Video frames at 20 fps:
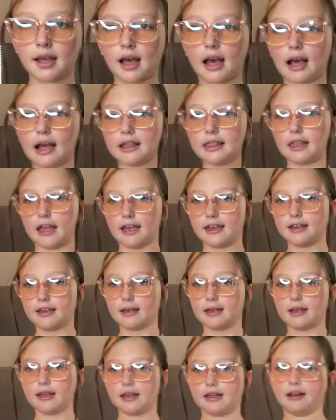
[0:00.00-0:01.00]
I like it,
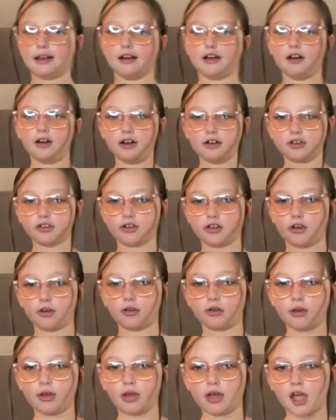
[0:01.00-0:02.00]
and it also
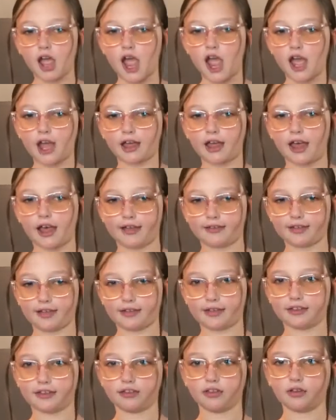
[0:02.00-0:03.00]
has like
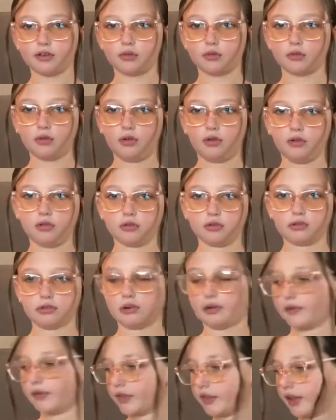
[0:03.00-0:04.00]
these little
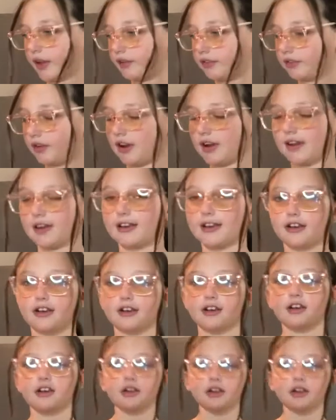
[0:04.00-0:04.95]
ruffle things right here.